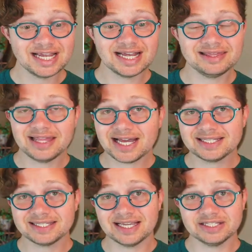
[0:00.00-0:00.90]
and that
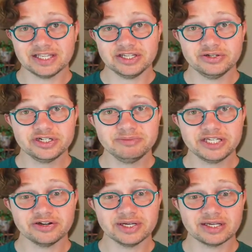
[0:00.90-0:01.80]
says that you should be
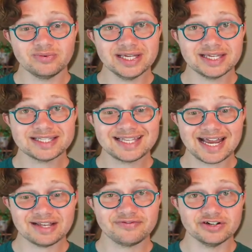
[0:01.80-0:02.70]
going with a
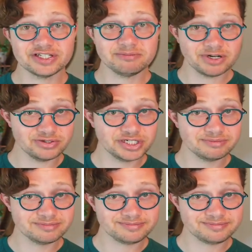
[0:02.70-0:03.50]
static first approach.